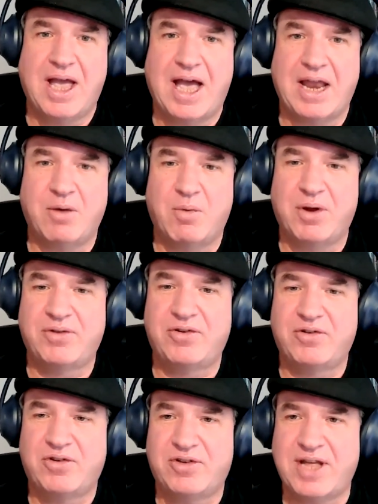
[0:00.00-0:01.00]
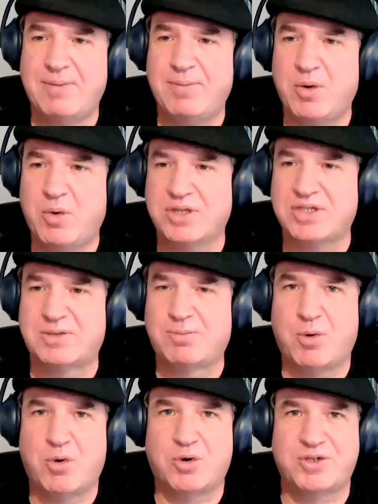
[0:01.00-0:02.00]
and I want you to tell me what
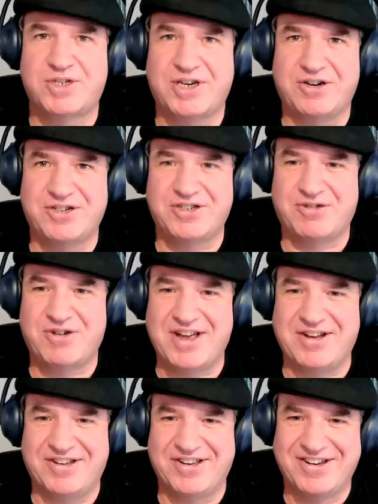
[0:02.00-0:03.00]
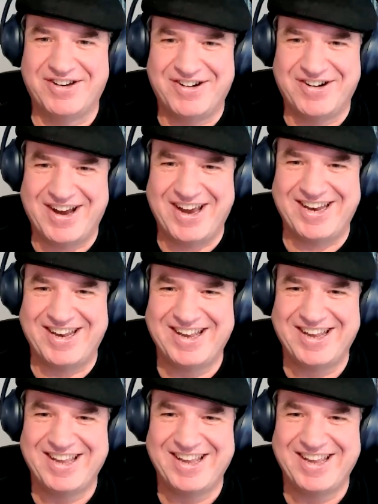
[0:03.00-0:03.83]
sports gear is around, right?